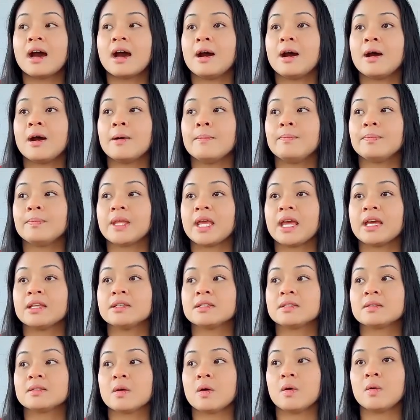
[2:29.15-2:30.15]
Um,
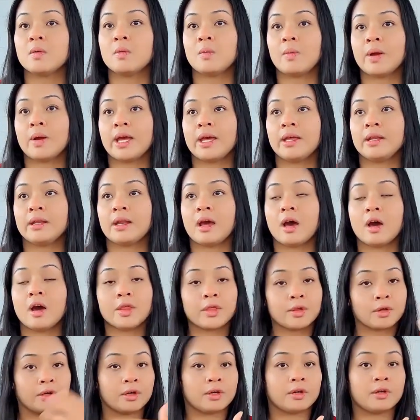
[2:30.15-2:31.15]
and so when
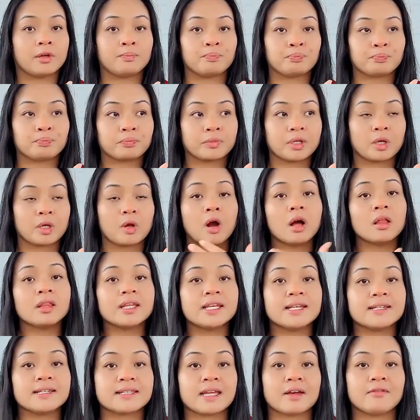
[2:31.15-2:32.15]
other
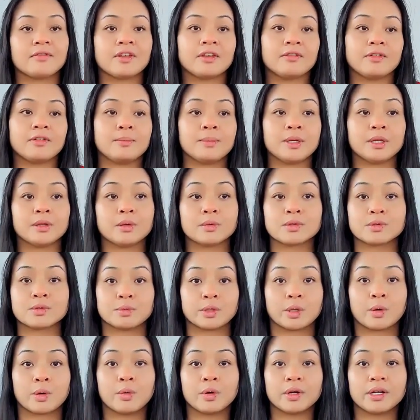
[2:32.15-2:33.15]
colleagues have given me
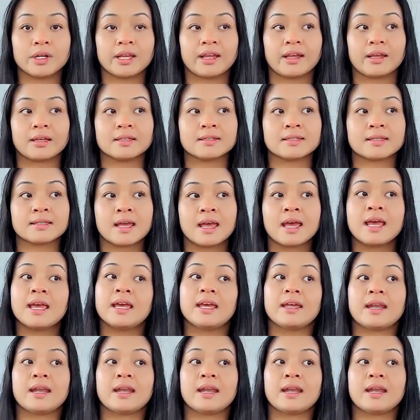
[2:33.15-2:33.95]
those recordings,